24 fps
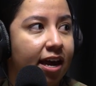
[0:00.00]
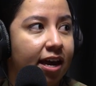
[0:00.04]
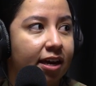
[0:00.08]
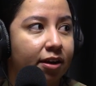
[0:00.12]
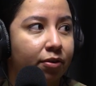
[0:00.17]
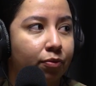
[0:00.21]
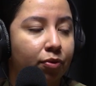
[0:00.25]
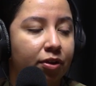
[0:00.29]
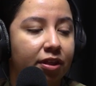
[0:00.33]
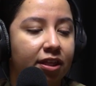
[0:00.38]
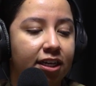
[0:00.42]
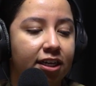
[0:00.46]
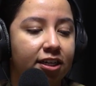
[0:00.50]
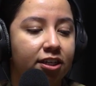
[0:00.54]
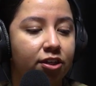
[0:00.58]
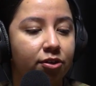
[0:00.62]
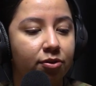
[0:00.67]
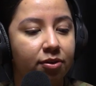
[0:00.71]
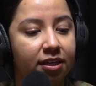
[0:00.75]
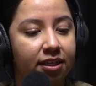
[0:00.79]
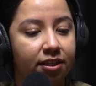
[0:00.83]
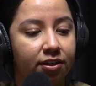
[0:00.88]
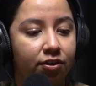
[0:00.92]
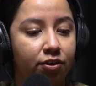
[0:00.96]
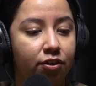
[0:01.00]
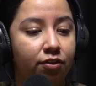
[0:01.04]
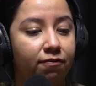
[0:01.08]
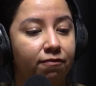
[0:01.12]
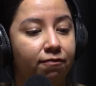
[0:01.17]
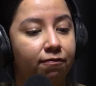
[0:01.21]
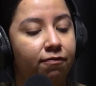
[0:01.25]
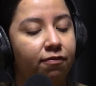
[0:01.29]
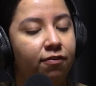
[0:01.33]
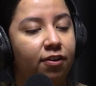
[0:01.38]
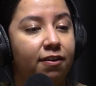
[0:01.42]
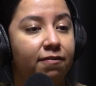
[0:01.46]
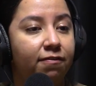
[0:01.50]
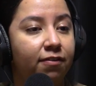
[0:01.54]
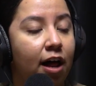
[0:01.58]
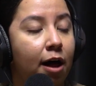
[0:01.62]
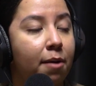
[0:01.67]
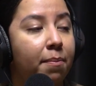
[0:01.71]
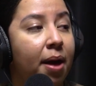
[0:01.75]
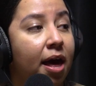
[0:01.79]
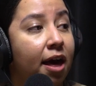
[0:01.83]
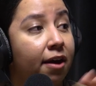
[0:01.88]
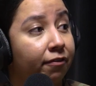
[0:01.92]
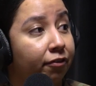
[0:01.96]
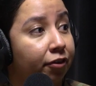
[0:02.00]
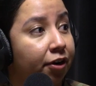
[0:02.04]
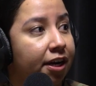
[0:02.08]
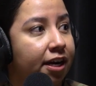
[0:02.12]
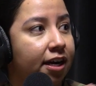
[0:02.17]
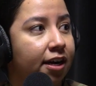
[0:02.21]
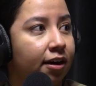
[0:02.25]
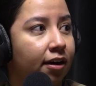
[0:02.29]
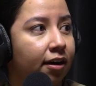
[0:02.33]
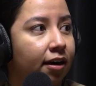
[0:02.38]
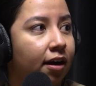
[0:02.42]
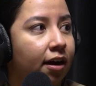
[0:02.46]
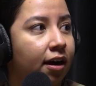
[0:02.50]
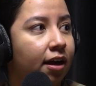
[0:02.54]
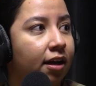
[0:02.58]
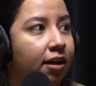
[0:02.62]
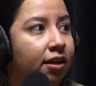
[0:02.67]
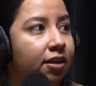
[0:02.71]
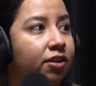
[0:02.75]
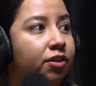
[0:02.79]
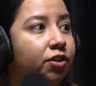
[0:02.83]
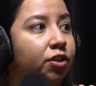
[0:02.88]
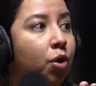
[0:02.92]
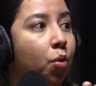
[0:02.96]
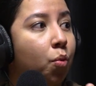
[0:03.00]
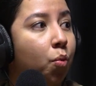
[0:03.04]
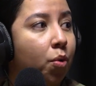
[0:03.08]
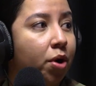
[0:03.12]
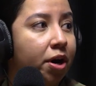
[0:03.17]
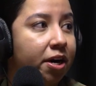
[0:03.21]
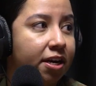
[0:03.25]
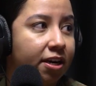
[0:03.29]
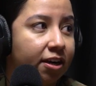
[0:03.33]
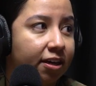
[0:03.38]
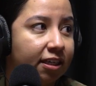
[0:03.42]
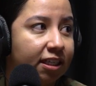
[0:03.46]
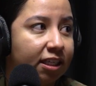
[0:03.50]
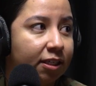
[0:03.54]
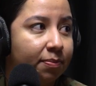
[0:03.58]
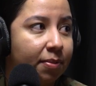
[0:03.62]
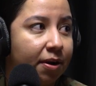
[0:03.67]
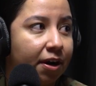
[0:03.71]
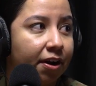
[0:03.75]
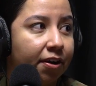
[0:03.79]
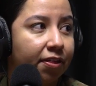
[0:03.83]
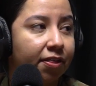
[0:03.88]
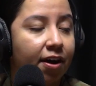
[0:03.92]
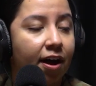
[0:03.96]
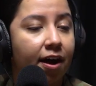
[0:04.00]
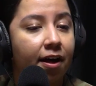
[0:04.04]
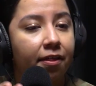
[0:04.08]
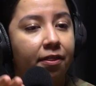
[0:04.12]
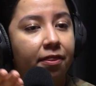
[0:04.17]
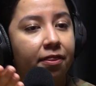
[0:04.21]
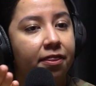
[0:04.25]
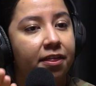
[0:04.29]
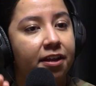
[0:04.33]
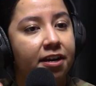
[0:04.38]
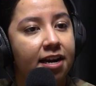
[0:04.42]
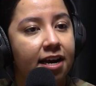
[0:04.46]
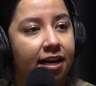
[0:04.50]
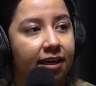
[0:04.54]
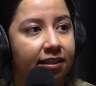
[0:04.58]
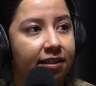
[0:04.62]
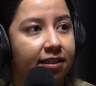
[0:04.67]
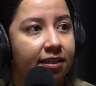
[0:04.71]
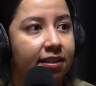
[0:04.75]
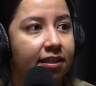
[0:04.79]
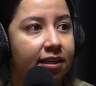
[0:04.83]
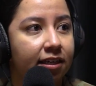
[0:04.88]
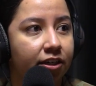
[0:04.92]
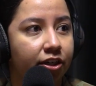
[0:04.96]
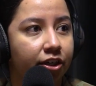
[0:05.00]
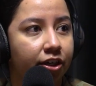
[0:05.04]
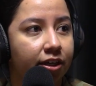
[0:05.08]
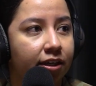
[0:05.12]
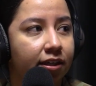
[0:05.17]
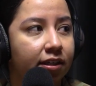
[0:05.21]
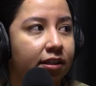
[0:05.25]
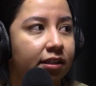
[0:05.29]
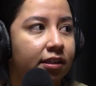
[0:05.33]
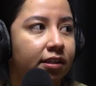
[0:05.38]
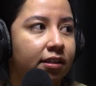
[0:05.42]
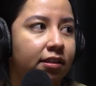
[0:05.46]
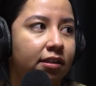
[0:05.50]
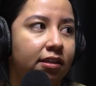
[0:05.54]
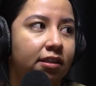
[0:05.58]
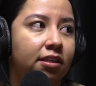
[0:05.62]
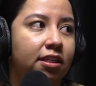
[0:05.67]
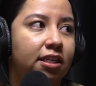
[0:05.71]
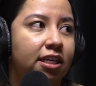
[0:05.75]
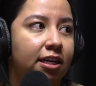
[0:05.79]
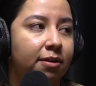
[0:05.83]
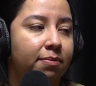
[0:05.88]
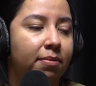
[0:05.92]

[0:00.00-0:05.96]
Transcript: And what they do is flip-flop every year. So one year it's marathon, the next is endurance team.